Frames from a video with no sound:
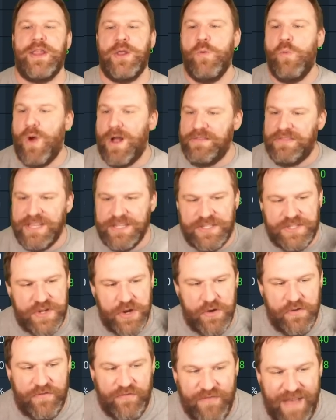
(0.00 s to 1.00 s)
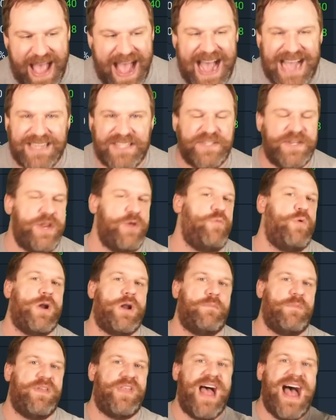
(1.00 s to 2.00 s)
You want this dude fast, you want
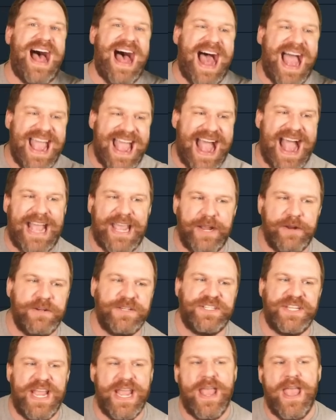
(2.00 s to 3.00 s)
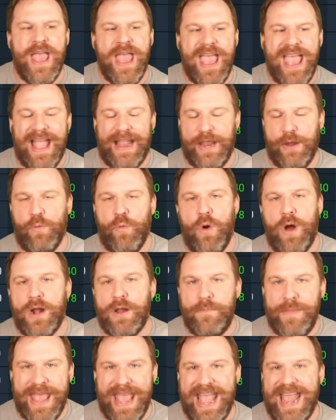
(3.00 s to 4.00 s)
him with high accuracy, and you want
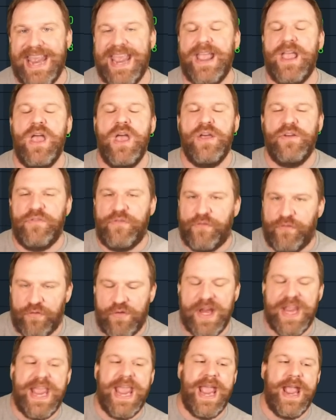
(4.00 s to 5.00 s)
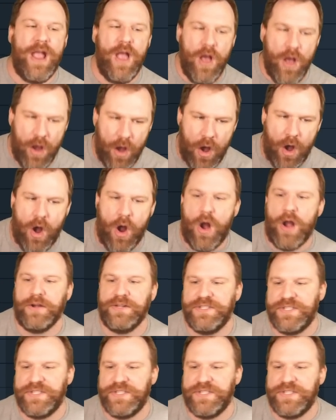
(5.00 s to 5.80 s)
him hitting freaking hard.